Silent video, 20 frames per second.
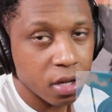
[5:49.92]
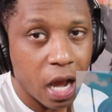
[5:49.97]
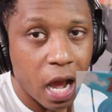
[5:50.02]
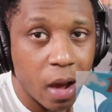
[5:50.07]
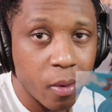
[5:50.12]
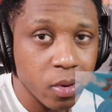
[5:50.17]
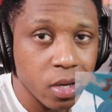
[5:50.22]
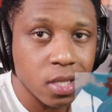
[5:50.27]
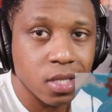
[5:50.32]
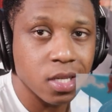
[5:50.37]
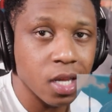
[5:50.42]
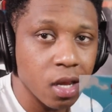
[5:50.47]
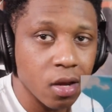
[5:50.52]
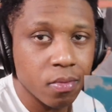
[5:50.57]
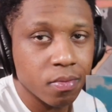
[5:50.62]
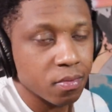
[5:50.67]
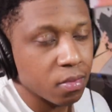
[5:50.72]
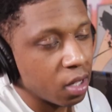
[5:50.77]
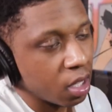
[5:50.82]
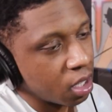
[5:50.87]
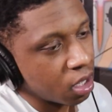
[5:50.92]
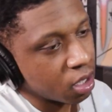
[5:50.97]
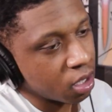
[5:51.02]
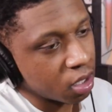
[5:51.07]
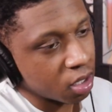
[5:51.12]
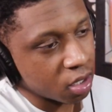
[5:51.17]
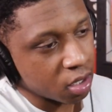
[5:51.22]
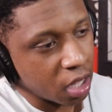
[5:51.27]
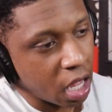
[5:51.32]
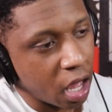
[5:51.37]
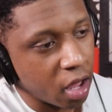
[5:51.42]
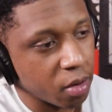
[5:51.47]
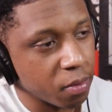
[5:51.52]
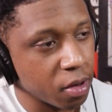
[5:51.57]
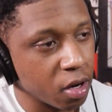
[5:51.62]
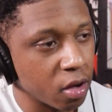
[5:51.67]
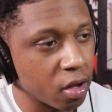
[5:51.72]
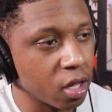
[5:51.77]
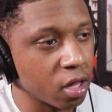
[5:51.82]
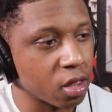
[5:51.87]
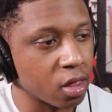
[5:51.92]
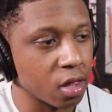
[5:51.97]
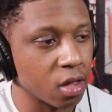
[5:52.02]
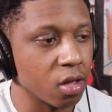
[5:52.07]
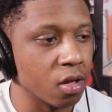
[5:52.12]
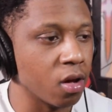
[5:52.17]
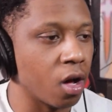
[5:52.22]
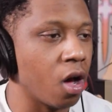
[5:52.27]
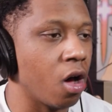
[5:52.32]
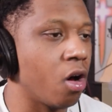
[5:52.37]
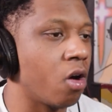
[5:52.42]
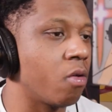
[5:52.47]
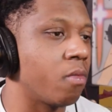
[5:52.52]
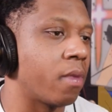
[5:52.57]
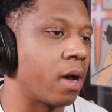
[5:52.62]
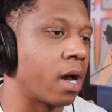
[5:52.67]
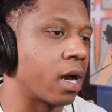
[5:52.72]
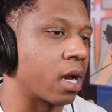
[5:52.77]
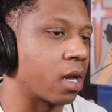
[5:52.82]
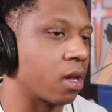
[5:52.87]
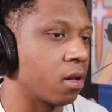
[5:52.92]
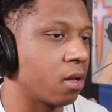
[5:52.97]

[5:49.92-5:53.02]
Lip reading: I would have still, man. I would have been on his, oh my.